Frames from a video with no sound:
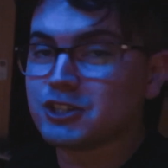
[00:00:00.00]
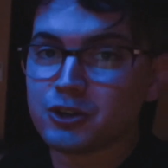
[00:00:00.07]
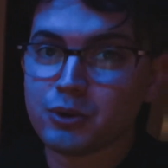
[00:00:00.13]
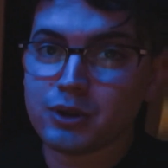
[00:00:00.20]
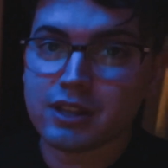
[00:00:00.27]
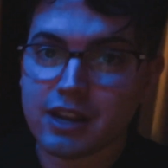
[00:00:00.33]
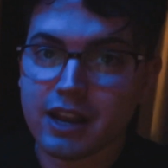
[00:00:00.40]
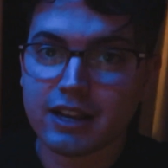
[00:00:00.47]

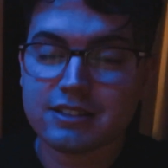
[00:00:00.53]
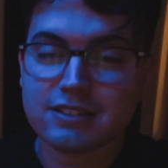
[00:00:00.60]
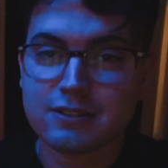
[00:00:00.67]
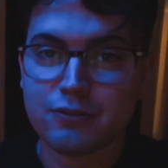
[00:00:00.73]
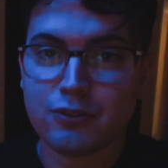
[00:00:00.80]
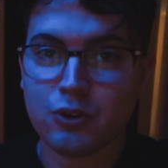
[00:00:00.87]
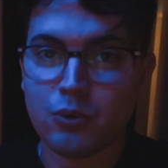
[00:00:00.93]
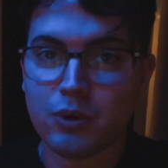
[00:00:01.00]
shoot in the
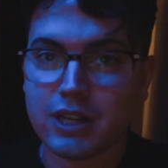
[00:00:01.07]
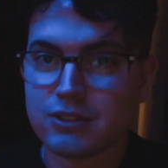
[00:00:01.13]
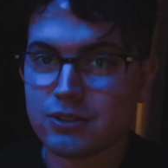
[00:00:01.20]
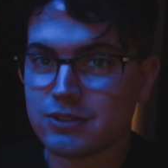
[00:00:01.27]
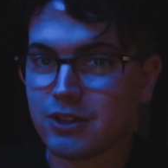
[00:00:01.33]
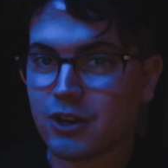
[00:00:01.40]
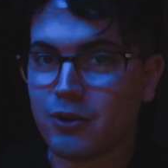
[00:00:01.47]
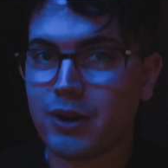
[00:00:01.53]
next few weeks
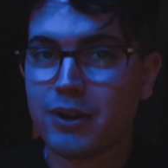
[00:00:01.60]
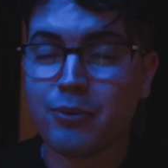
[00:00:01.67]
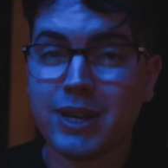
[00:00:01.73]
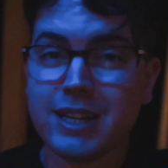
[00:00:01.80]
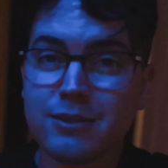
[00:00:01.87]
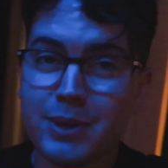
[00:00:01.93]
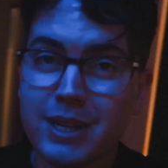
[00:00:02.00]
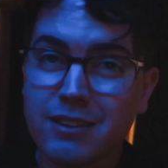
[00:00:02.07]
or so. If we
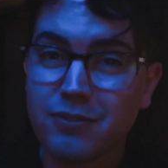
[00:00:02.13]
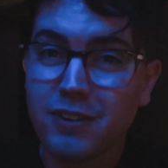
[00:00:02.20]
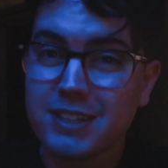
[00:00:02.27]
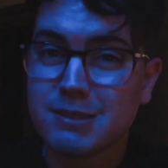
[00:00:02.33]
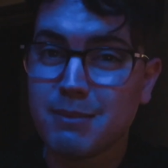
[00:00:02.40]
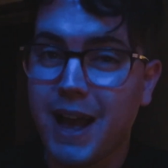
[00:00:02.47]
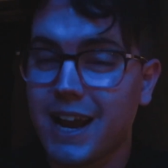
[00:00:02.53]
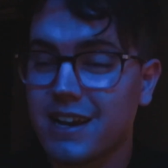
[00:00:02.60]
need to, we need to
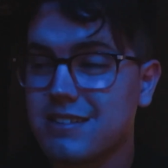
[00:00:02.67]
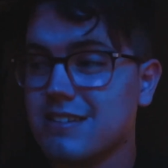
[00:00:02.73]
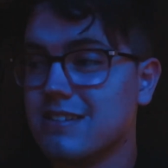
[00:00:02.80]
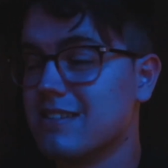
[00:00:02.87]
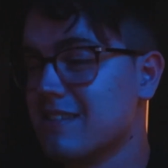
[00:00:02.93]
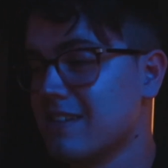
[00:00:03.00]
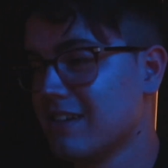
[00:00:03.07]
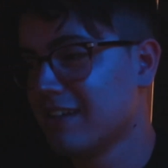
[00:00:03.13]
find some
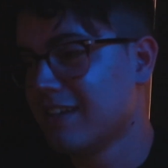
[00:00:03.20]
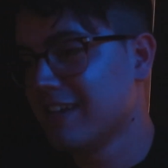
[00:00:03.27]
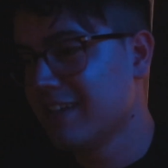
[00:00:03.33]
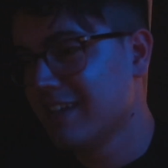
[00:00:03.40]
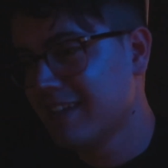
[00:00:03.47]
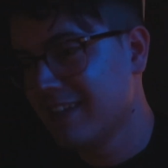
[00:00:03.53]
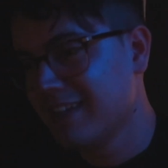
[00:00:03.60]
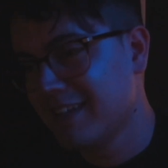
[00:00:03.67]
actors.
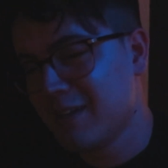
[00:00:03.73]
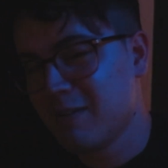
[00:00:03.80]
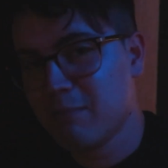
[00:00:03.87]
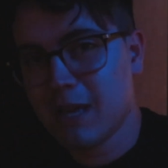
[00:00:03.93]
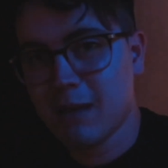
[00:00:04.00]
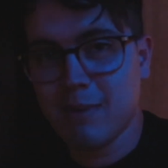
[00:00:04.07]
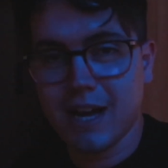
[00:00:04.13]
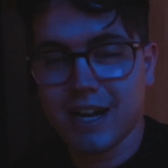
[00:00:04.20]
Yeah, we do.
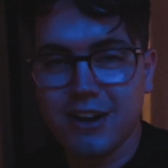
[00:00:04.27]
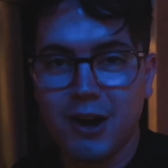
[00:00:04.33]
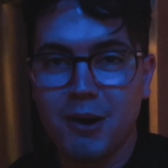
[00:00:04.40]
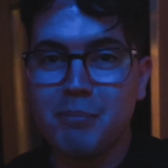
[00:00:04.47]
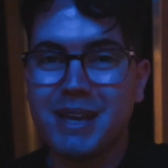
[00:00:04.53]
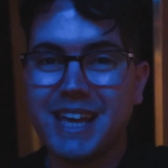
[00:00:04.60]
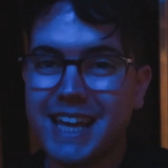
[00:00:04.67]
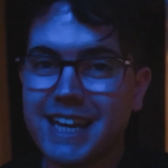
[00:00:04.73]
Me and Matt
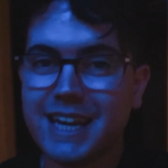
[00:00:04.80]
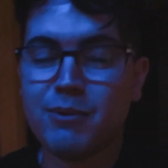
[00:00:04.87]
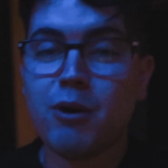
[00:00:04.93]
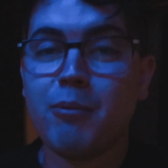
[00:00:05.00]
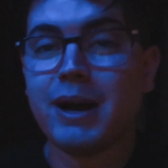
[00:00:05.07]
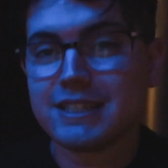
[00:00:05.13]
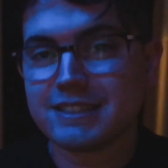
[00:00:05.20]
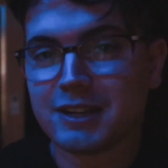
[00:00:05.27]
can't be in it.
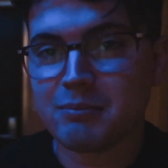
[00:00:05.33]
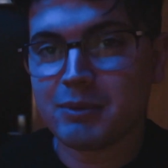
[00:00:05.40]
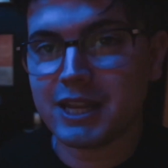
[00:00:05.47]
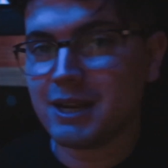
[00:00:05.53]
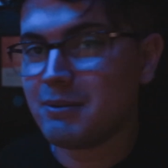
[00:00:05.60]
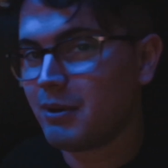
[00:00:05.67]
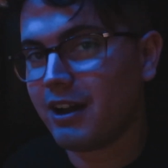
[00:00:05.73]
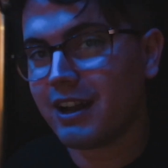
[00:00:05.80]
Well, Matt's going to be
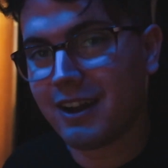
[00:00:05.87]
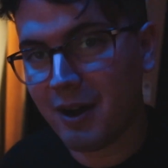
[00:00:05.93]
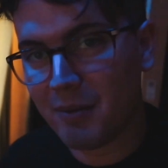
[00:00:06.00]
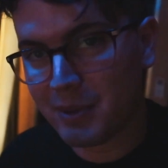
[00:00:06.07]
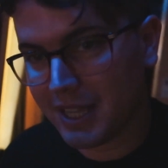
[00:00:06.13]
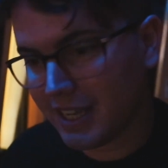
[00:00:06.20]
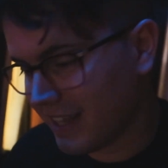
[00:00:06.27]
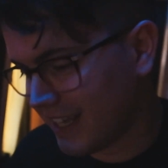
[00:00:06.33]
in it, but I
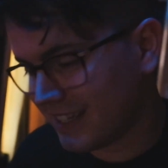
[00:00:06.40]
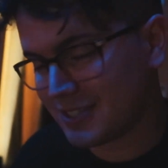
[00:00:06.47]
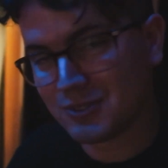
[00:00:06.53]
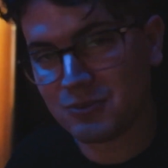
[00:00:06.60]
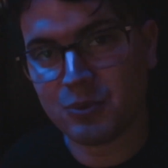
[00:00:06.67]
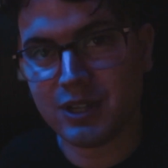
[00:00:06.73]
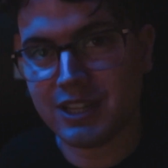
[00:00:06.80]
can't be in it. That's just